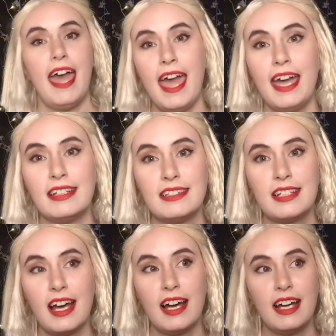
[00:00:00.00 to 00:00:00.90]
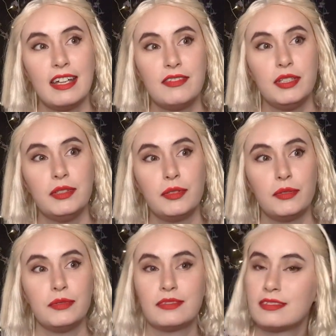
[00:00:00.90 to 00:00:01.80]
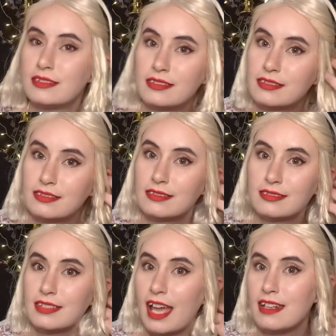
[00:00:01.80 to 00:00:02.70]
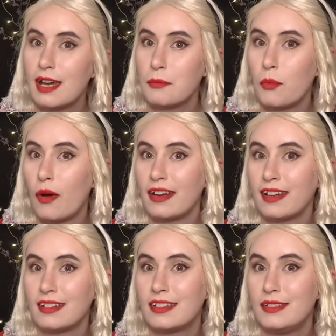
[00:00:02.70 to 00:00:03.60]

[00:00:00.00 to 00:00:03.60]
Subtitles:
And if you end up wanting to